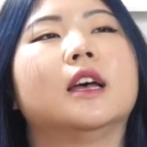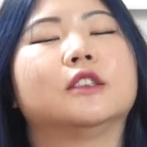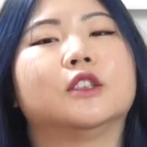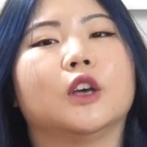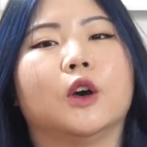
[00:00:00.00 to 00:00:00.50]

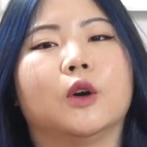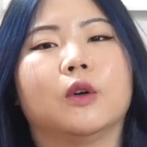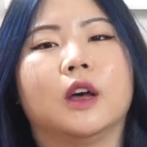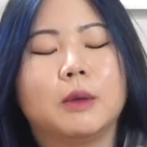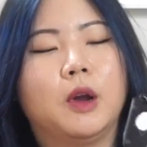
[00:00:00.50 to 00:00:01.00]

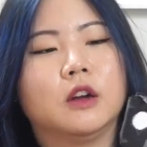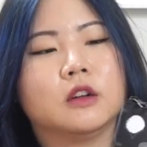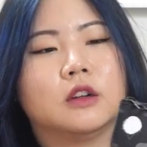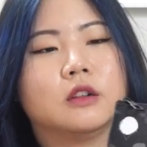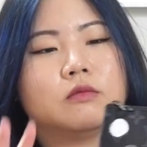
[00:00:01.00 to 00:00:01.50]
So my
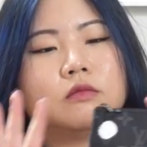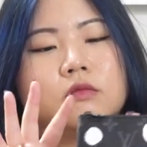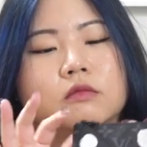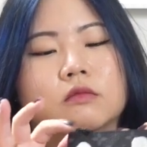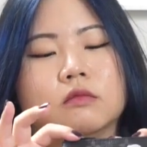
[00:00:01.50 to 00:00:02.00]
partner
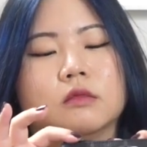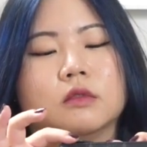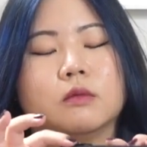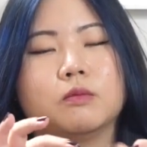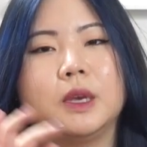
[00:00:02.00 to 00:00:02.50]

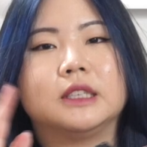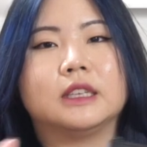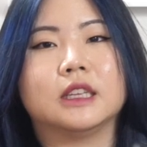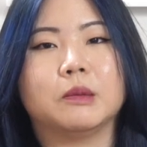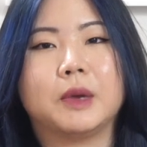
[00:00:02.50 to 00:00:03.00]

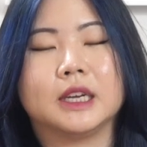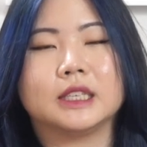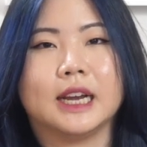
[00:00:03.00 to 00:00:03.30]
basically picked